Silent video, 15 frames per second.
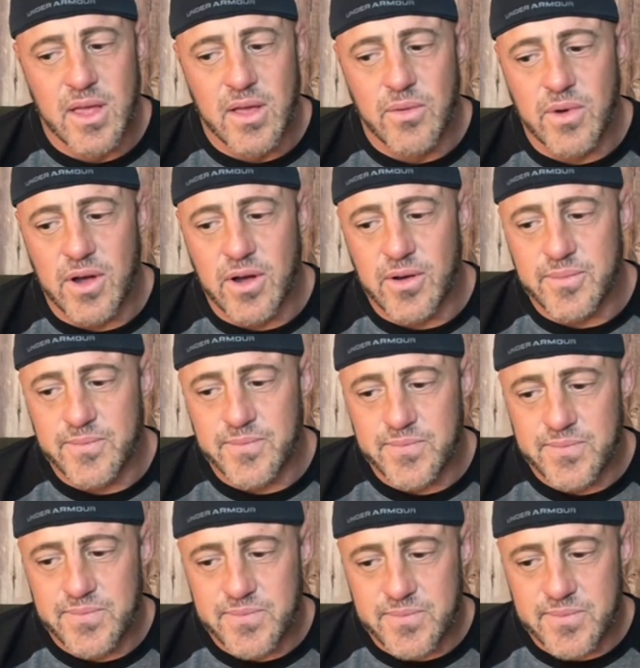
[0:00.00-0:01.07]
Well,
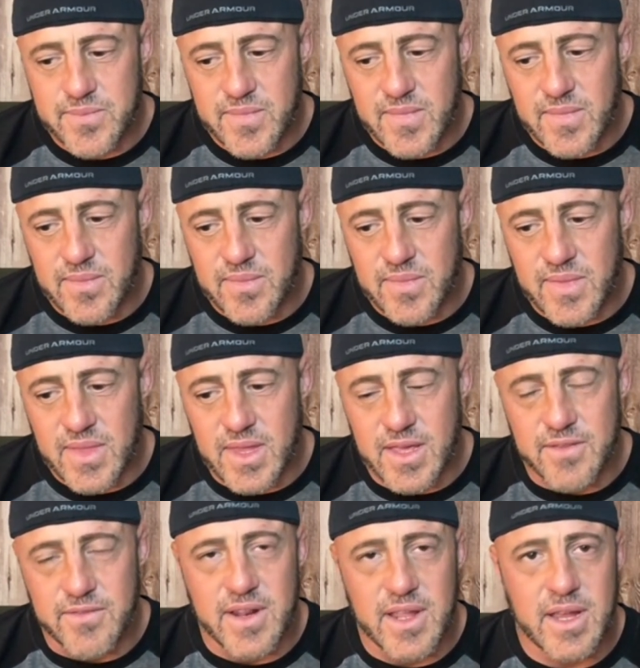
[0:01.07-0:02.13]

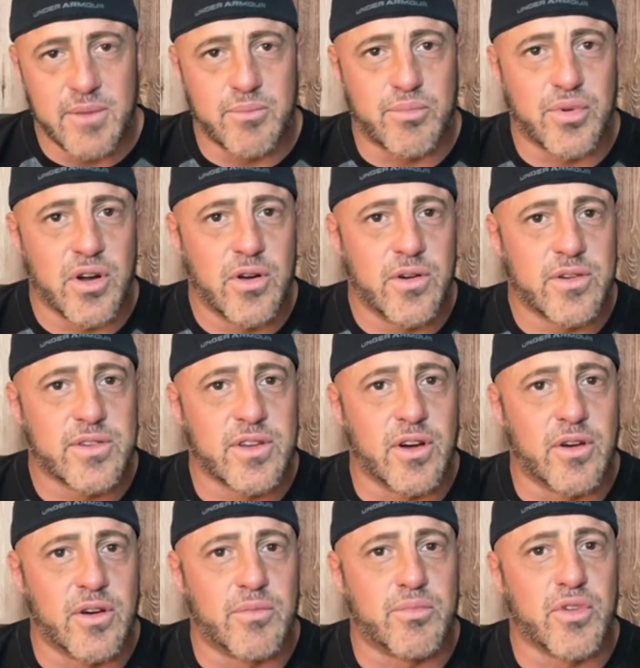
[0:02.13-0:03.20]
if it ain't broke,
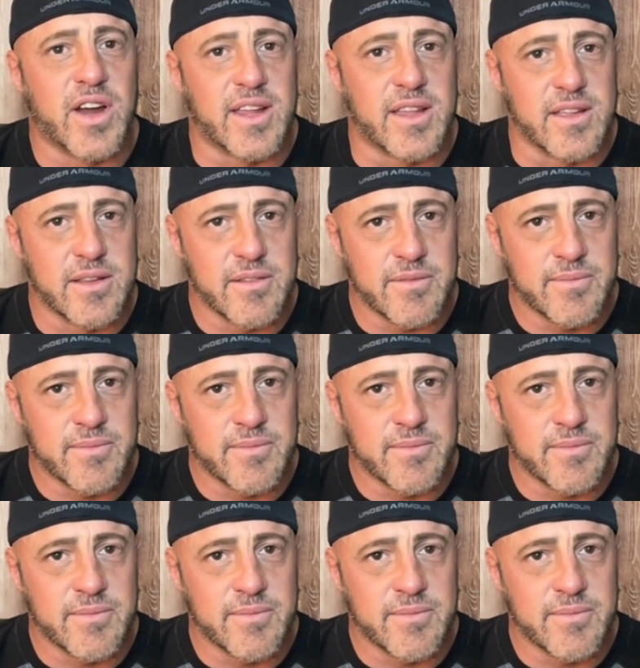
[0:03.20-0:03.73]
don't break it.